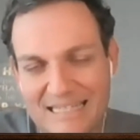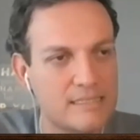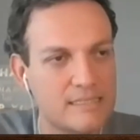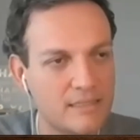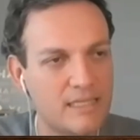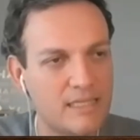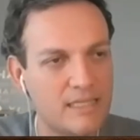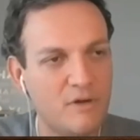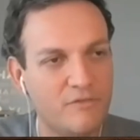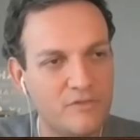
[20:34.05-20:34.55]
The
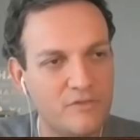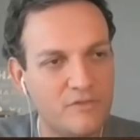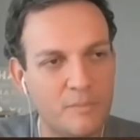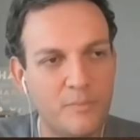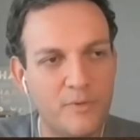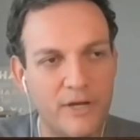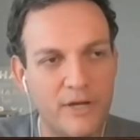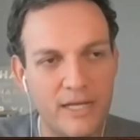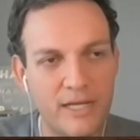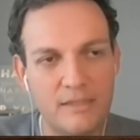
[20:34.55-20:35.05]
name of the
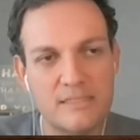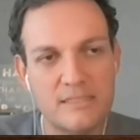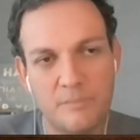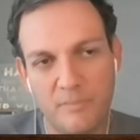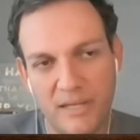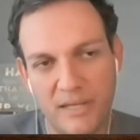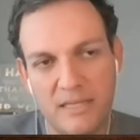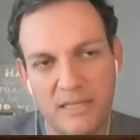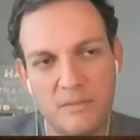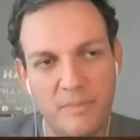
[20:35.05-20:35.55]
brand is a
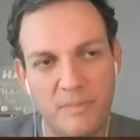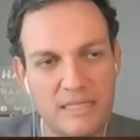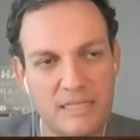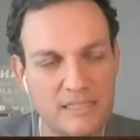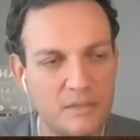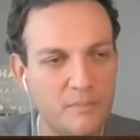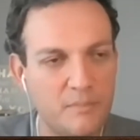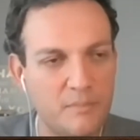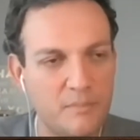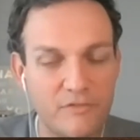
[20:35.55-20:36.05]
plant-based
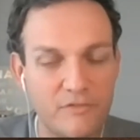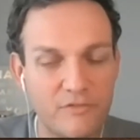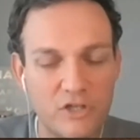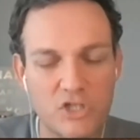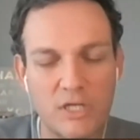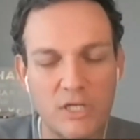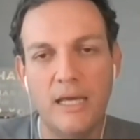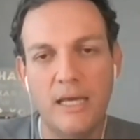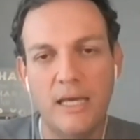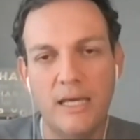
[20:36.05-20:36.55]

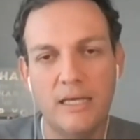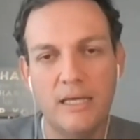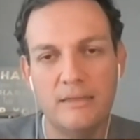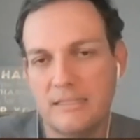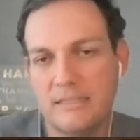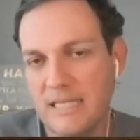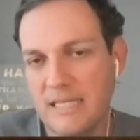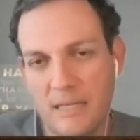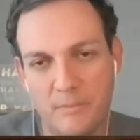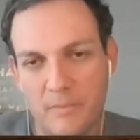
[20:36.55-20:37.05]
beverage. And the
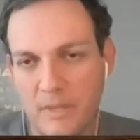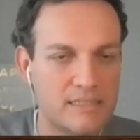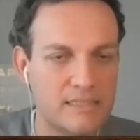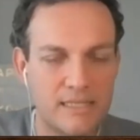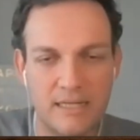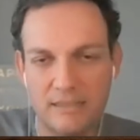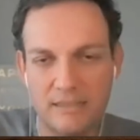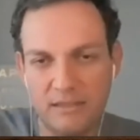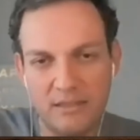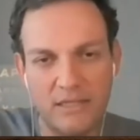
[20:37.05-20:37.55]
same,
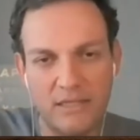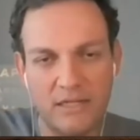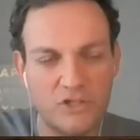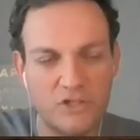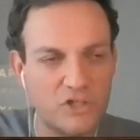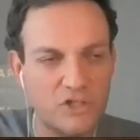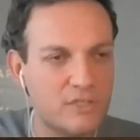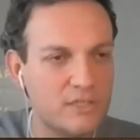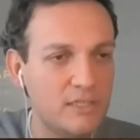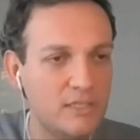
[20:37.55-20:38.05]
started in
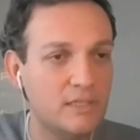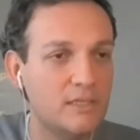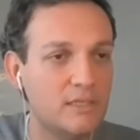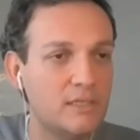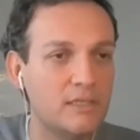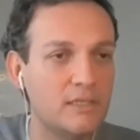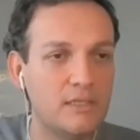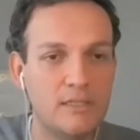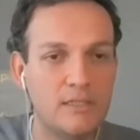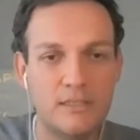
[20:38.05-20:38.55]

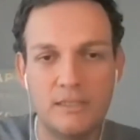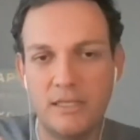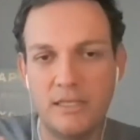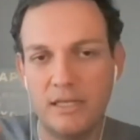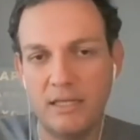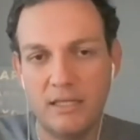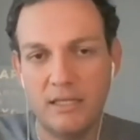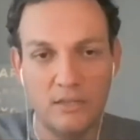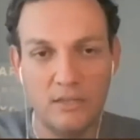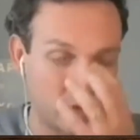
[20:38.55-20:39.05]
Argentina.
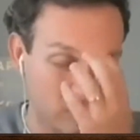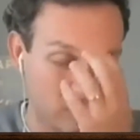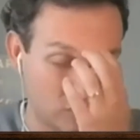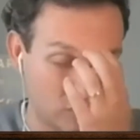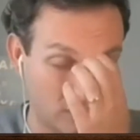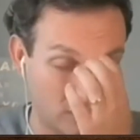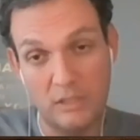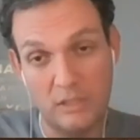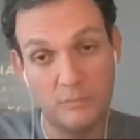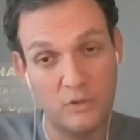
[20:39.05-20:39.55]
Then we
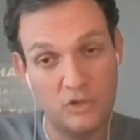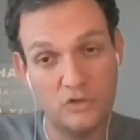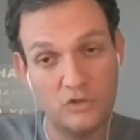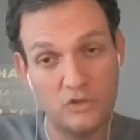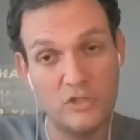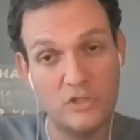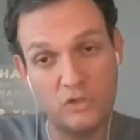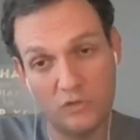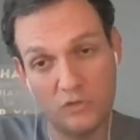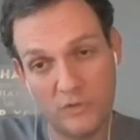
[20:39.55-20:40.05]
saw the
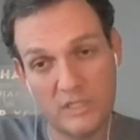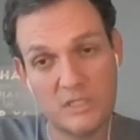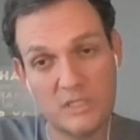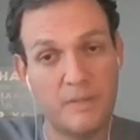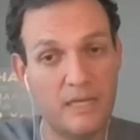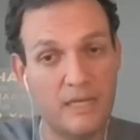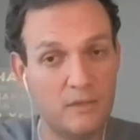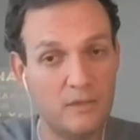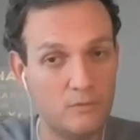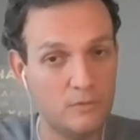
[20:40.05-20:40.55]
opportunity to
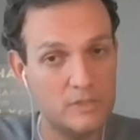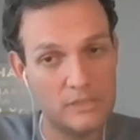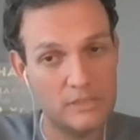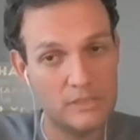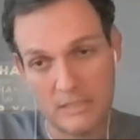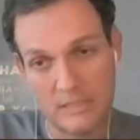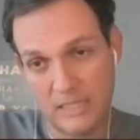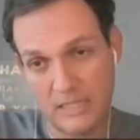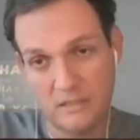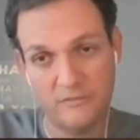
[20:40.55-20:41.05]
expand was
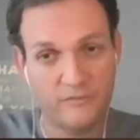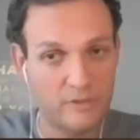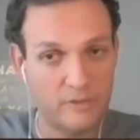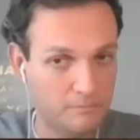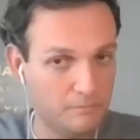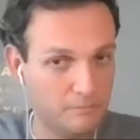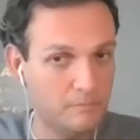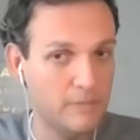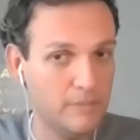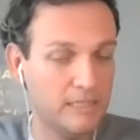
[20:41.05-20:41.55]
kind of
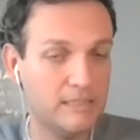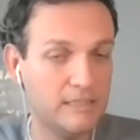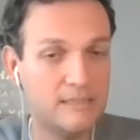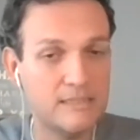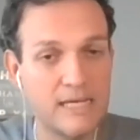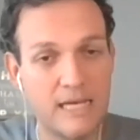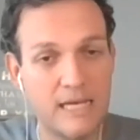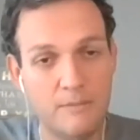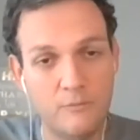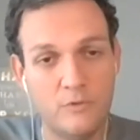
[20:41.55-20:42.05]
at the
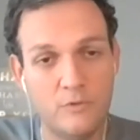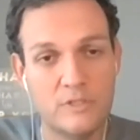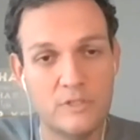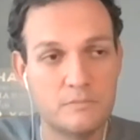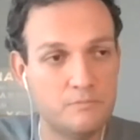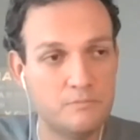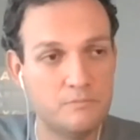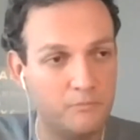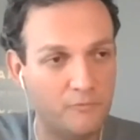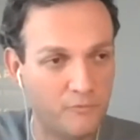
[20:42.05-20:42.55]
time was
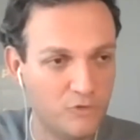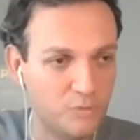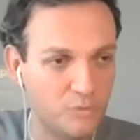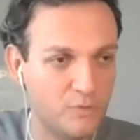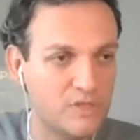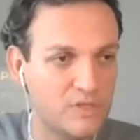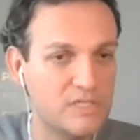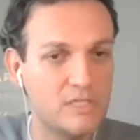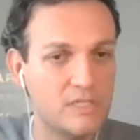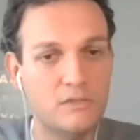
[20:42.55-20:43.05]
to
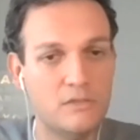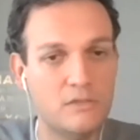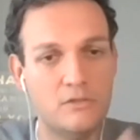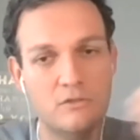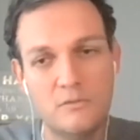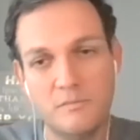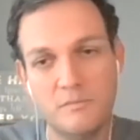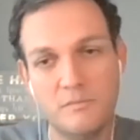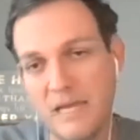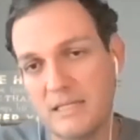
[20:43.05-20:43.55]

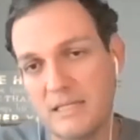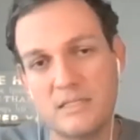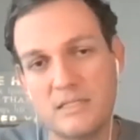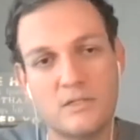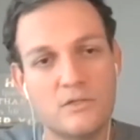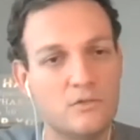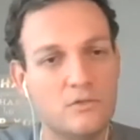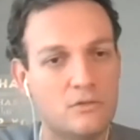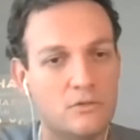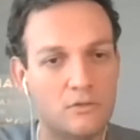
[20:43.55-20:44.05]
Brazil,
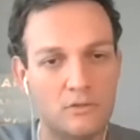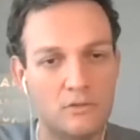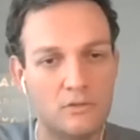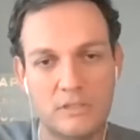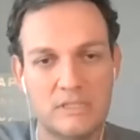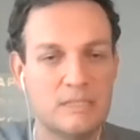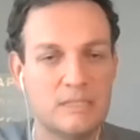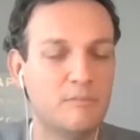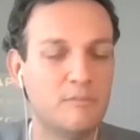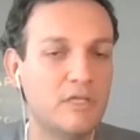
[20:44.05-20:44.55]
Mexico,
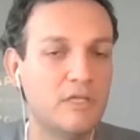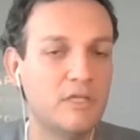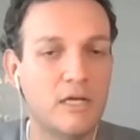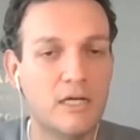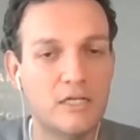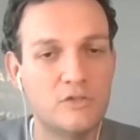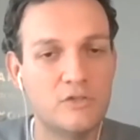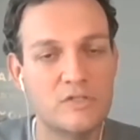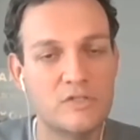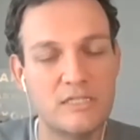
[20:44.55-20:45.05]
some other
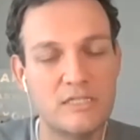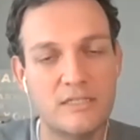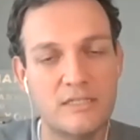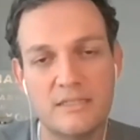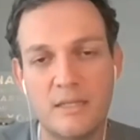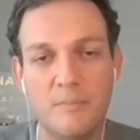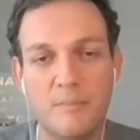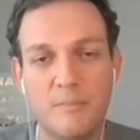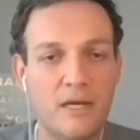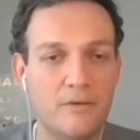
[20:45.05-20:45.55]
countries in
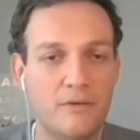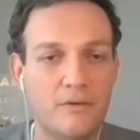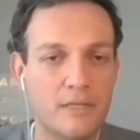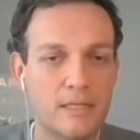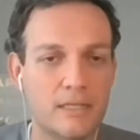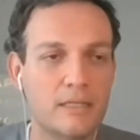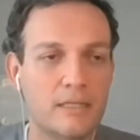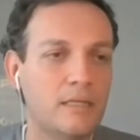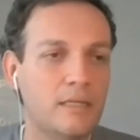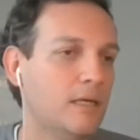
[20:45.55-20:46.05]
Latin
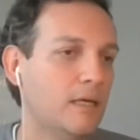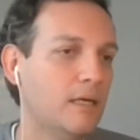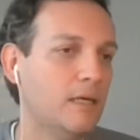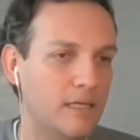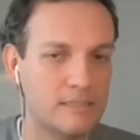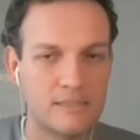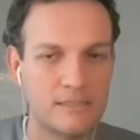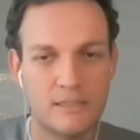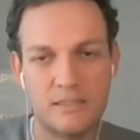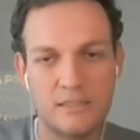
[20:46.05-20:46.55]
America.
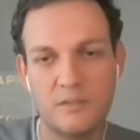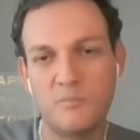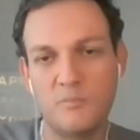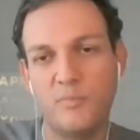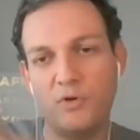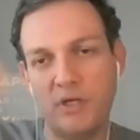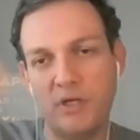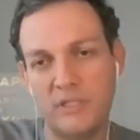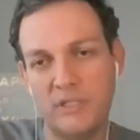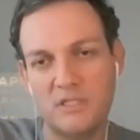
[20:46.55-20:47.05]
At certain
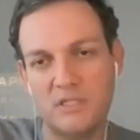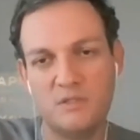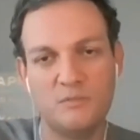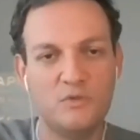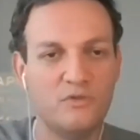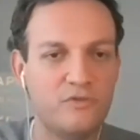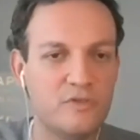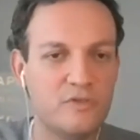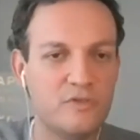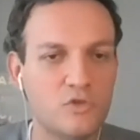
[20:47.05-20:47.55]
point,
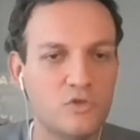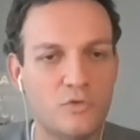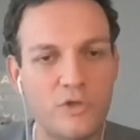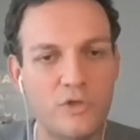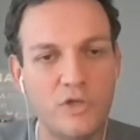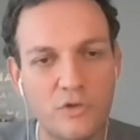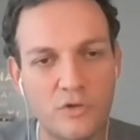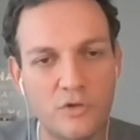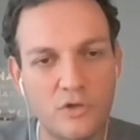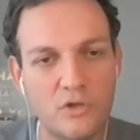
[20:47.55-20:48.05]
moved to
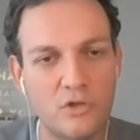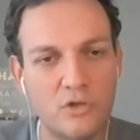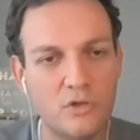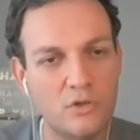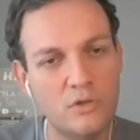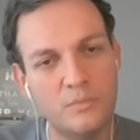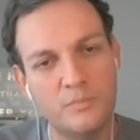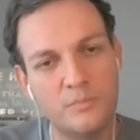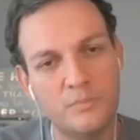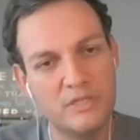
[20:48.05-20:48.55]

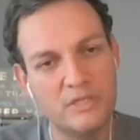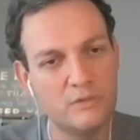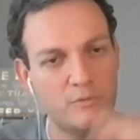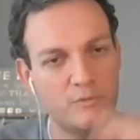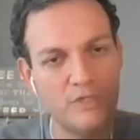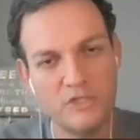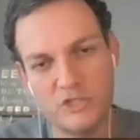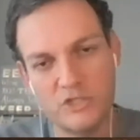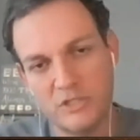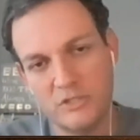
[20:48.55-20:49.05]
Europe, it
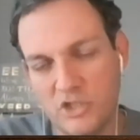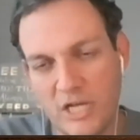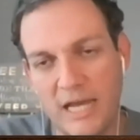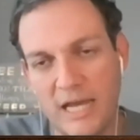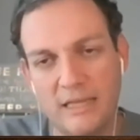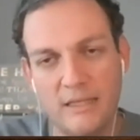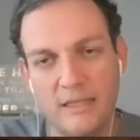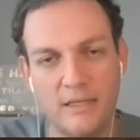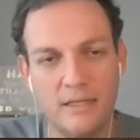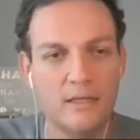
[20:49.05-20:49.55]
reached
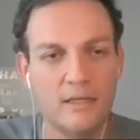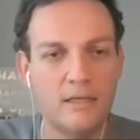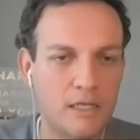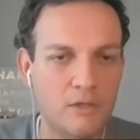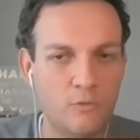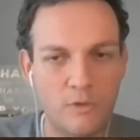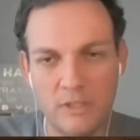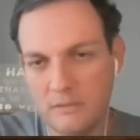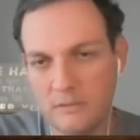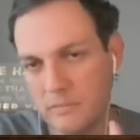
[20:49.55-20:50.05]
China
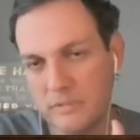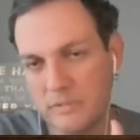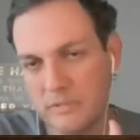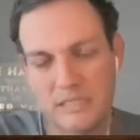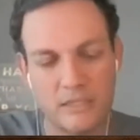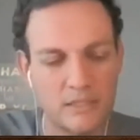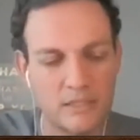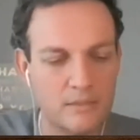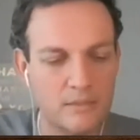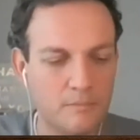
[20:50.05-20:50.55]
in one
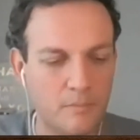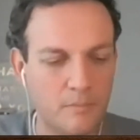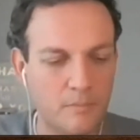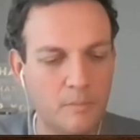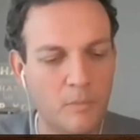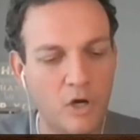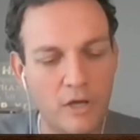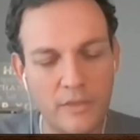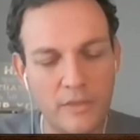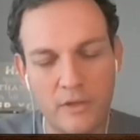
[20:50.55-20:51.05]
certain
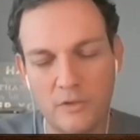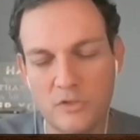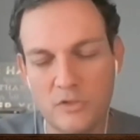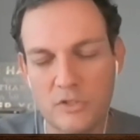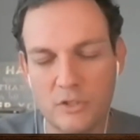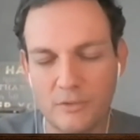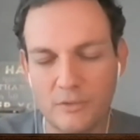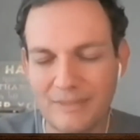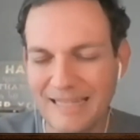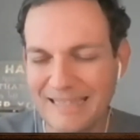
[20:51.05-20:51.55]
model.
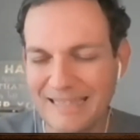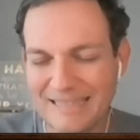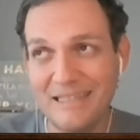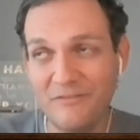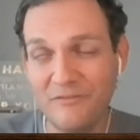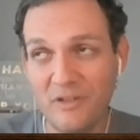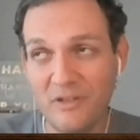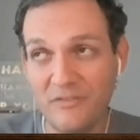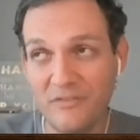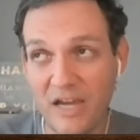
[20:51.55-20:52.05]
So that's,
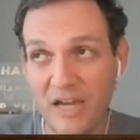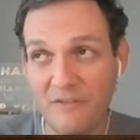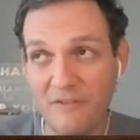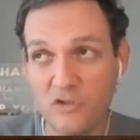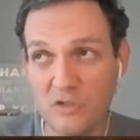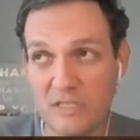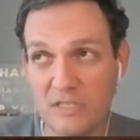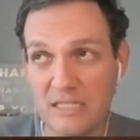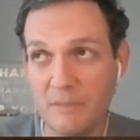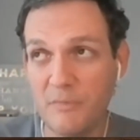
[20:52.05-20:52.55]
if I have
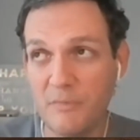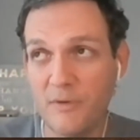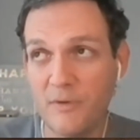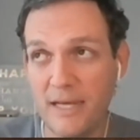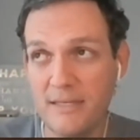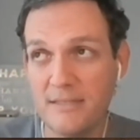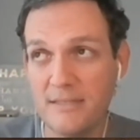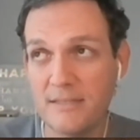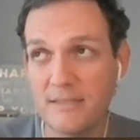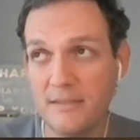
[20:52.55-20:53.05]
to
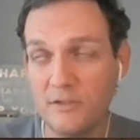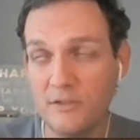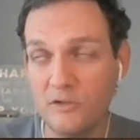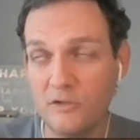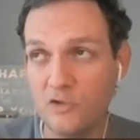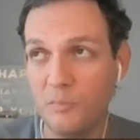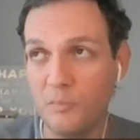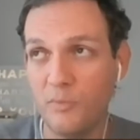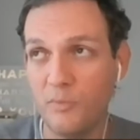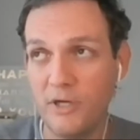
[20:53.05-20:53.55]
summarize in
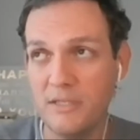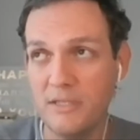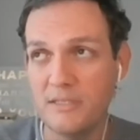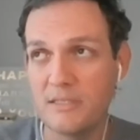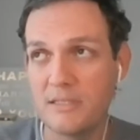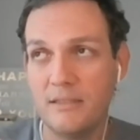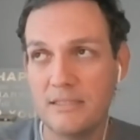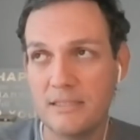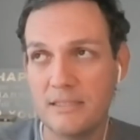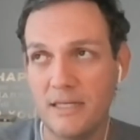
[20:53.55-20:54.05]
2
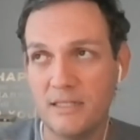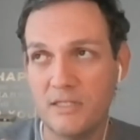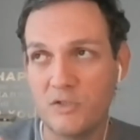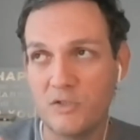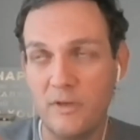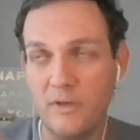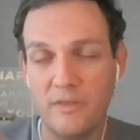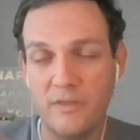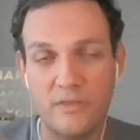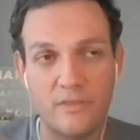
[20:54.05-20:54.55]
points, starts
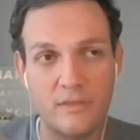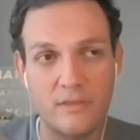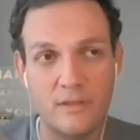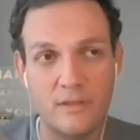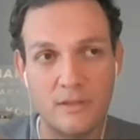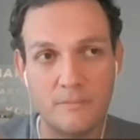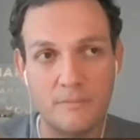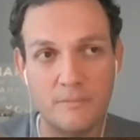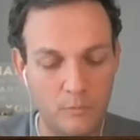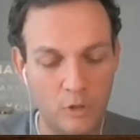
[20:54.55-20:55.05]
with
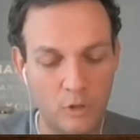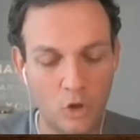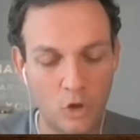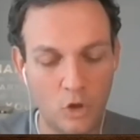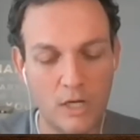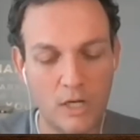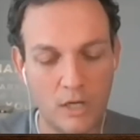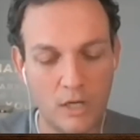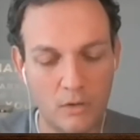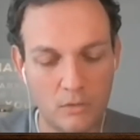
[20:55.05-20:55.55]

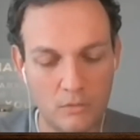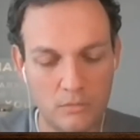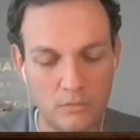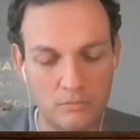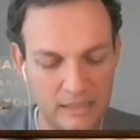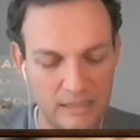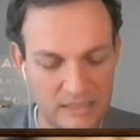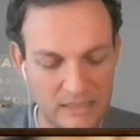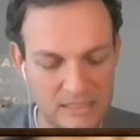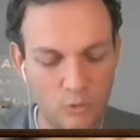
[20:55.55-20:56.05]
local.
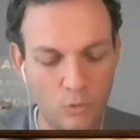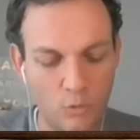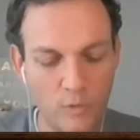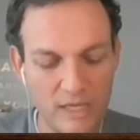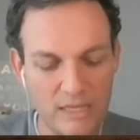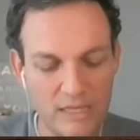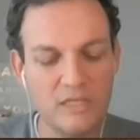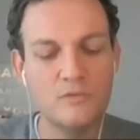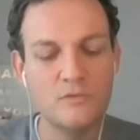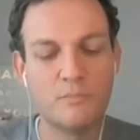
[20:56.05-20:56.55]
It's a
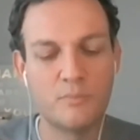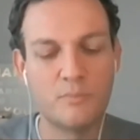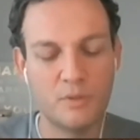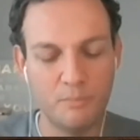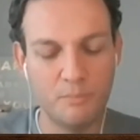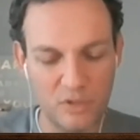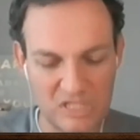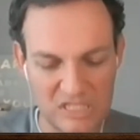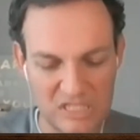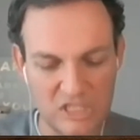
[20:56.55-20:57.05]
winning
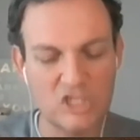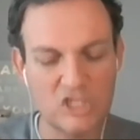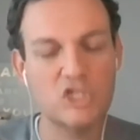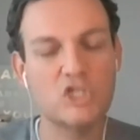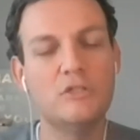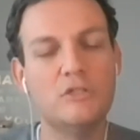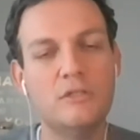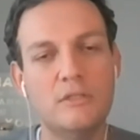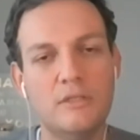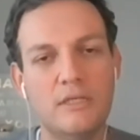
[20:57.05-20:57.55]

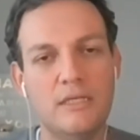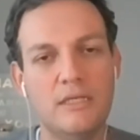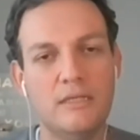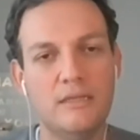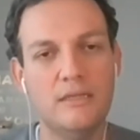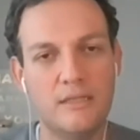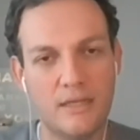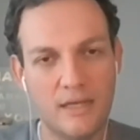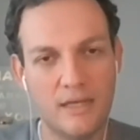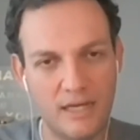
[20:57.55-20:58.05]
proposition
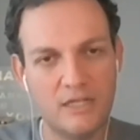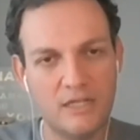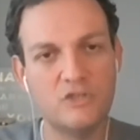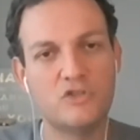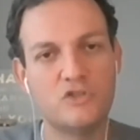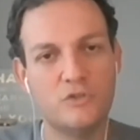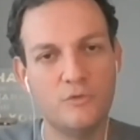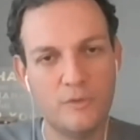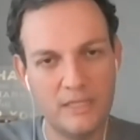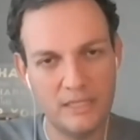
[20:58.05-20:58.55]
in the
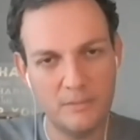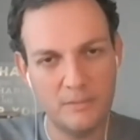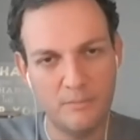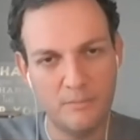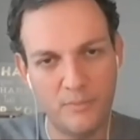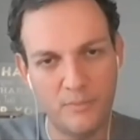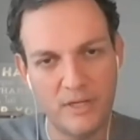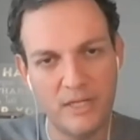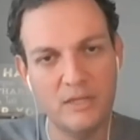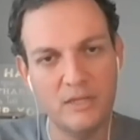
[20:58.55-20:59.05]
country where the
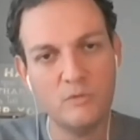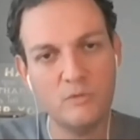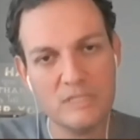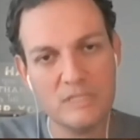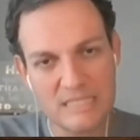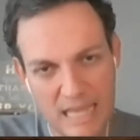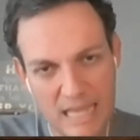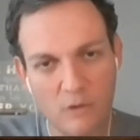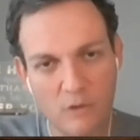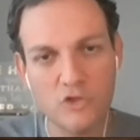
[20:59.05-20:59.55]
brand was
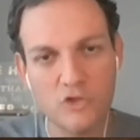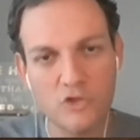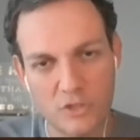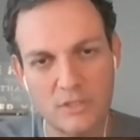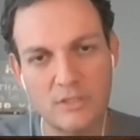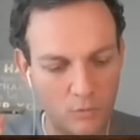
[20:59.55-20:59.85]
launched.